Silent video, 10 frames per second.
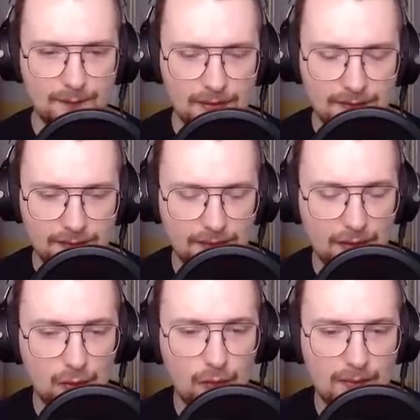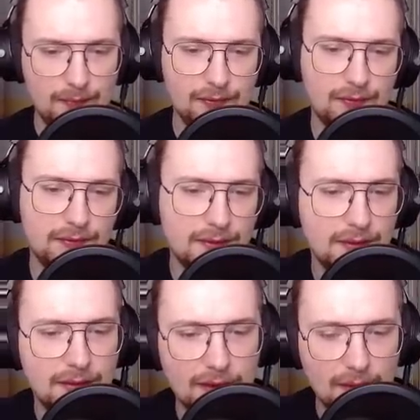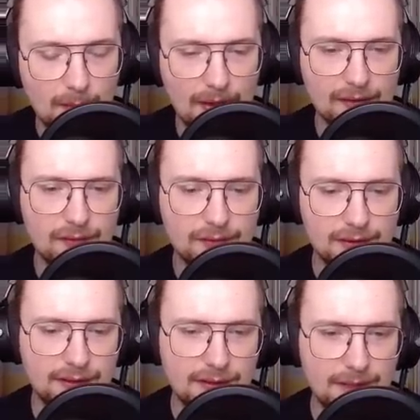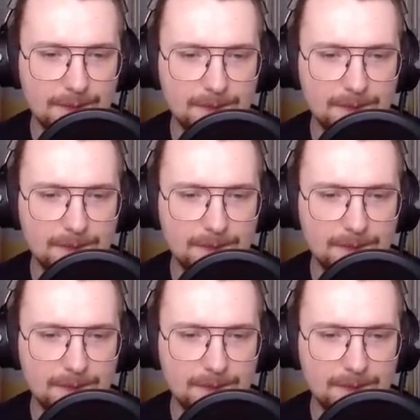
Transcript: much equipped on uh, thing yet.